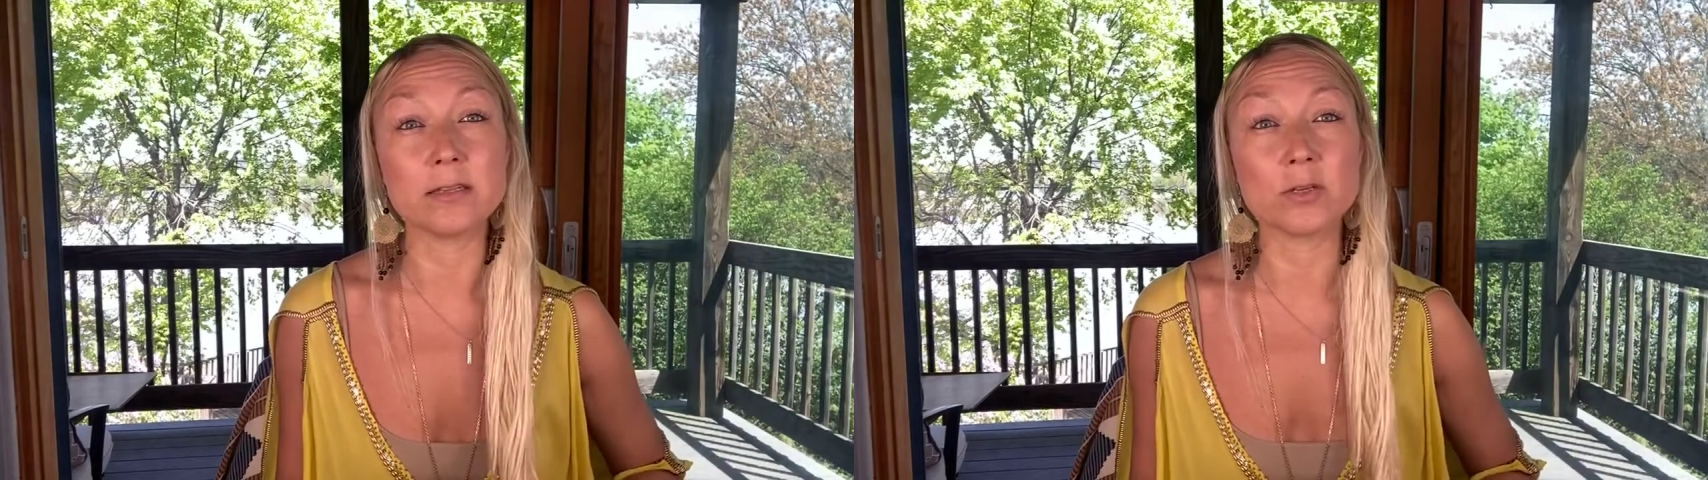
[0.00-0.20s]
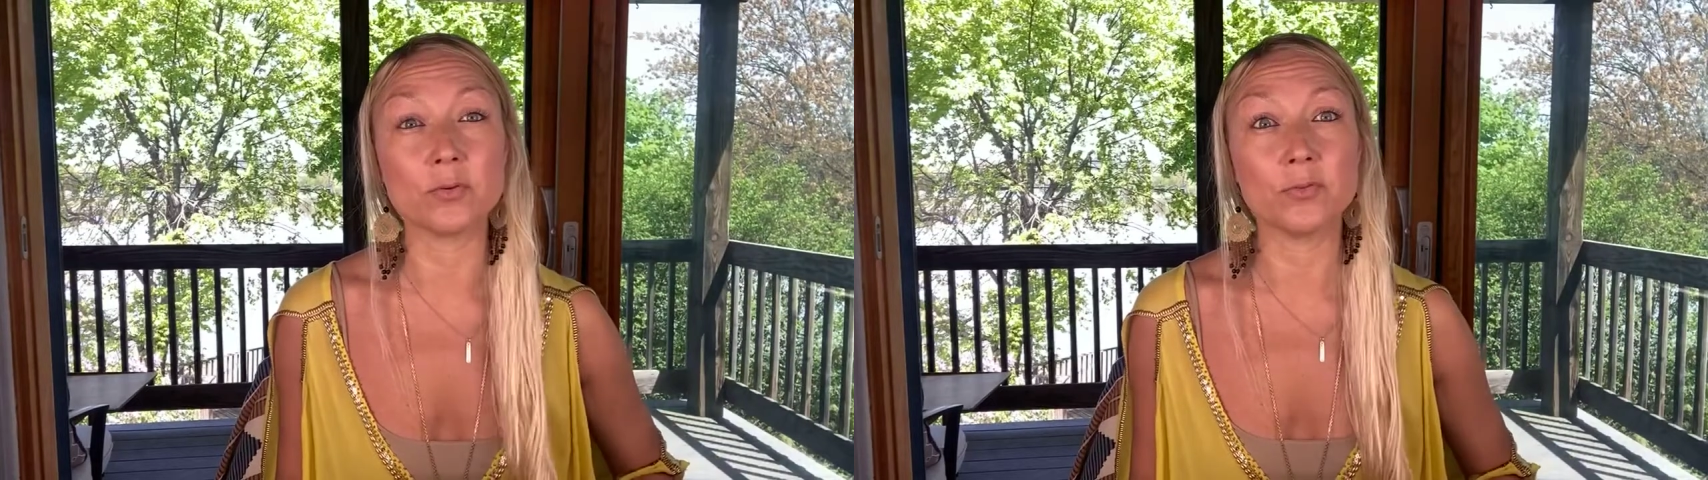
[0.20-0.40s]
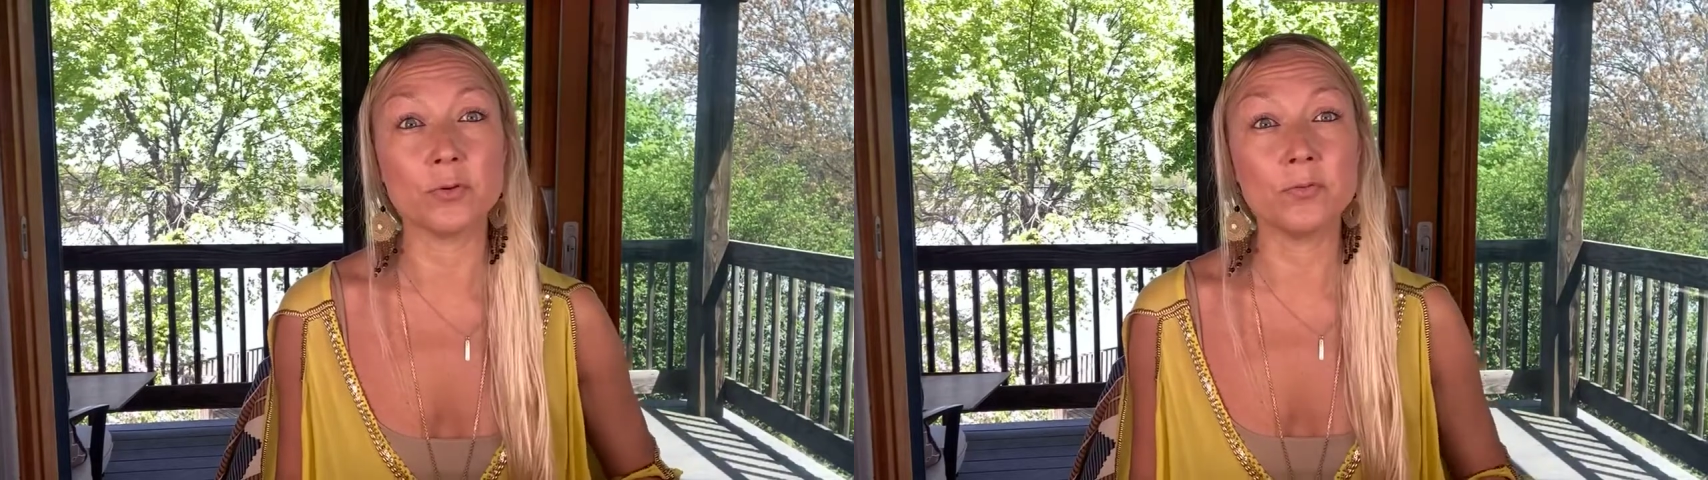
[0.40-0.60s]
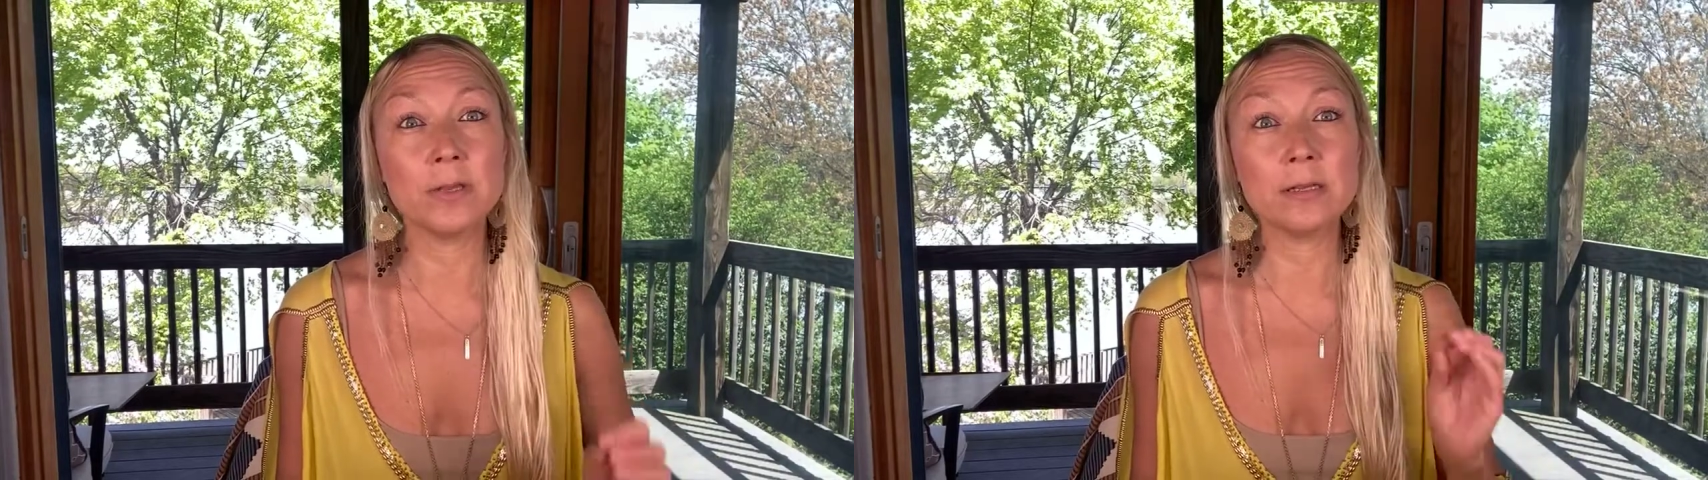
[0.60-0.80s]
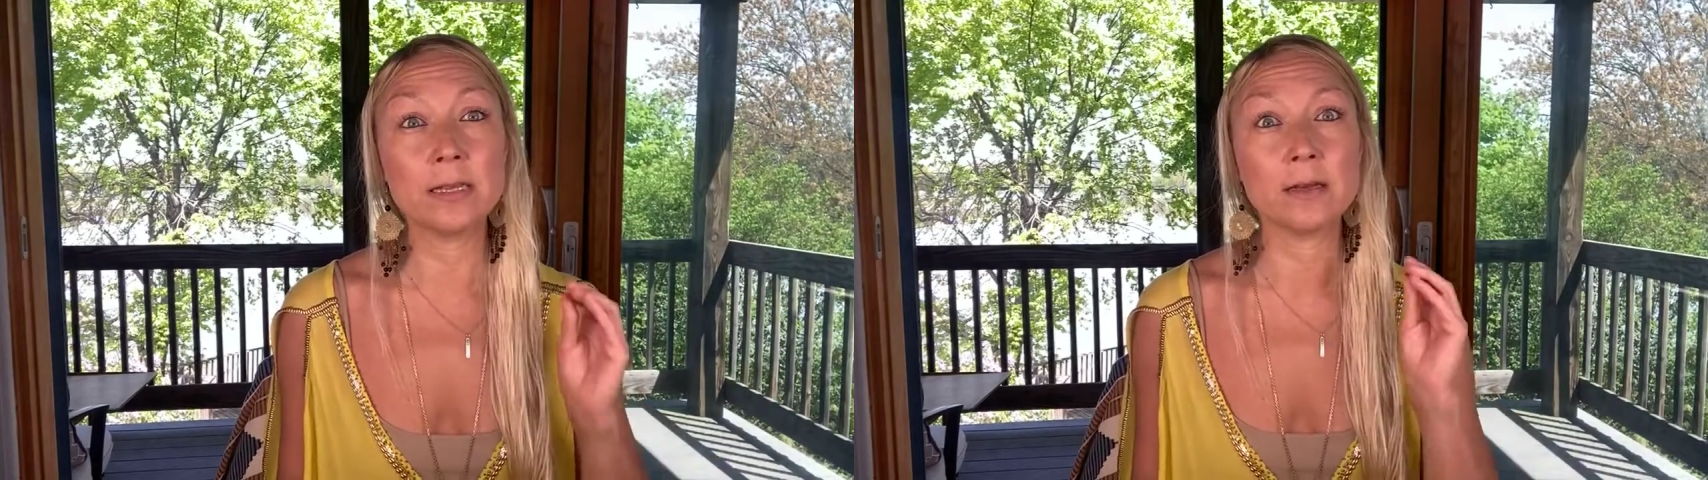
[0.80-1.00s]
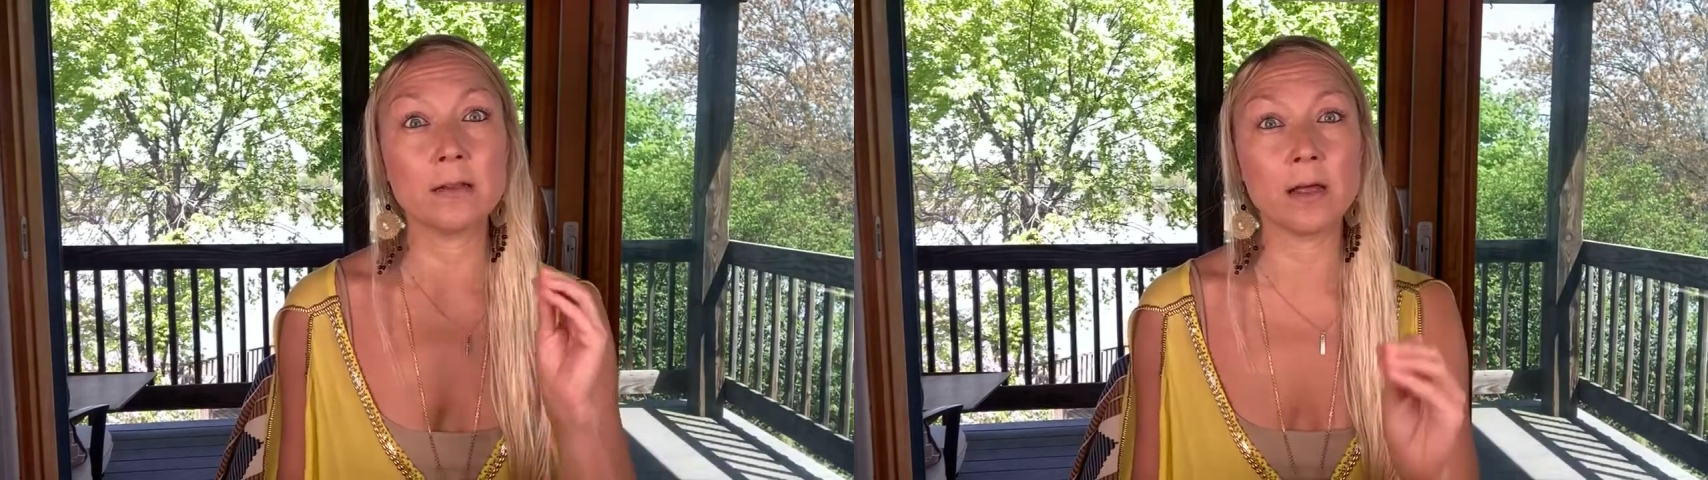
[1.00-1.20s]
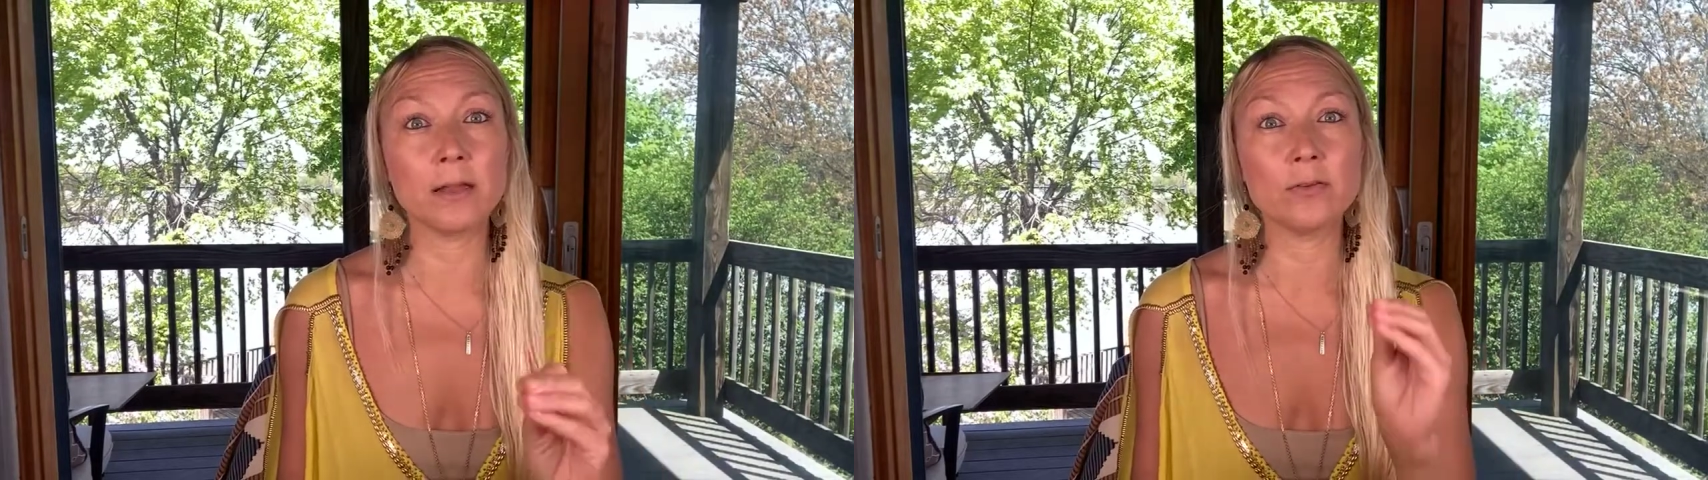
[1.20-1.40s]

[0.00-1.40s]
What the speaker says: So if you feel inclined